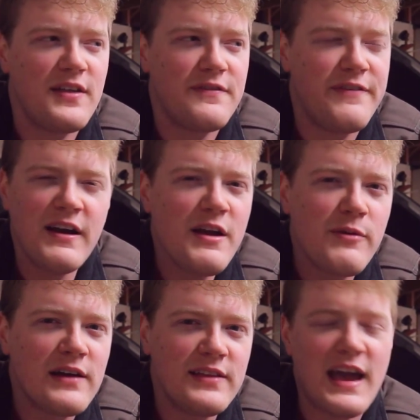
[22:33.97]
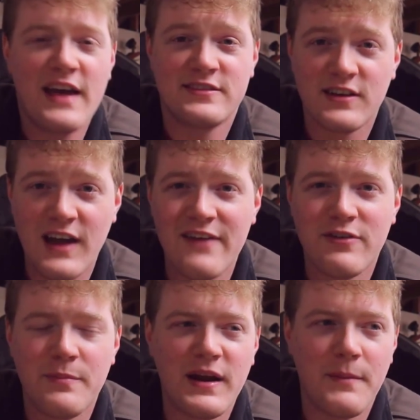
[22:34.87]
very rarely has there
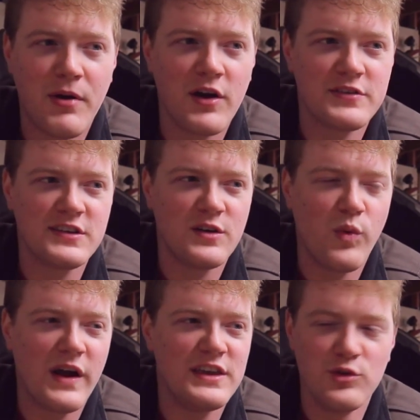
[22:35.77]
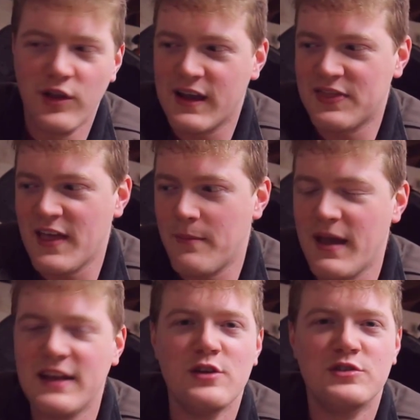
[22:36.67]
ever been a person where you look at them
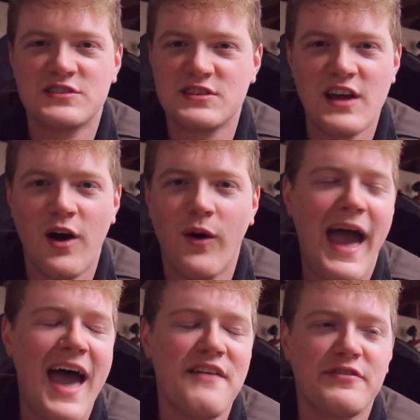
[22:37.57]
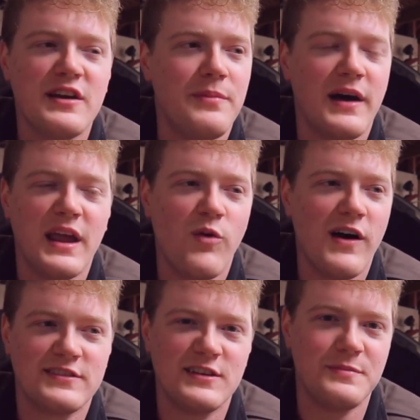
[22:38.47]
and you just know everybody
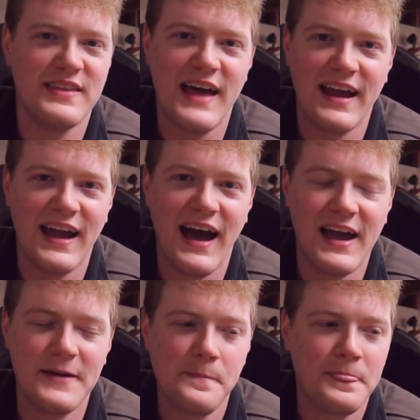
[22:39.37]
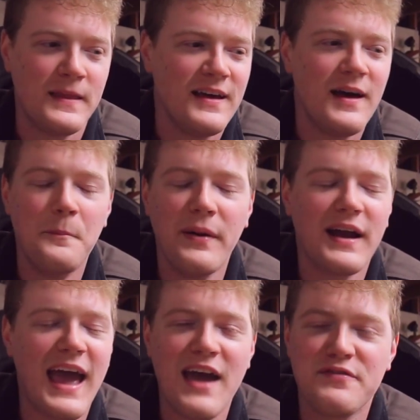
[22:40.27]
wants to be that guy.
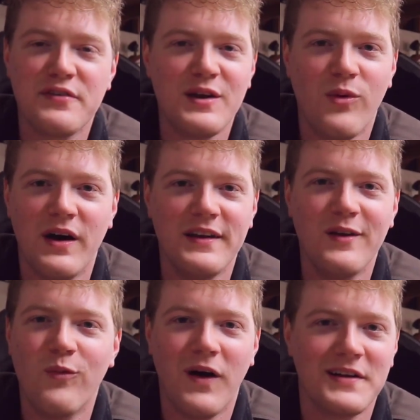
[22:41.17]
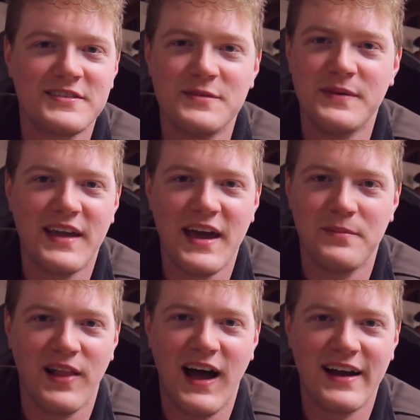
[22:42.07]
But everyone wants to be Ken
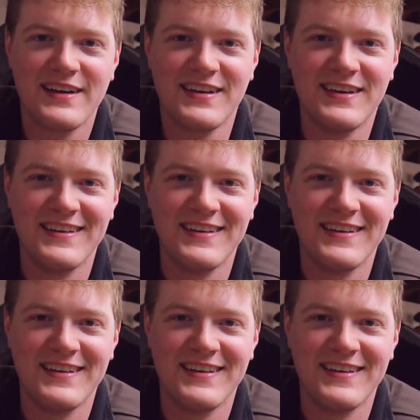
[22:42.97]
Block.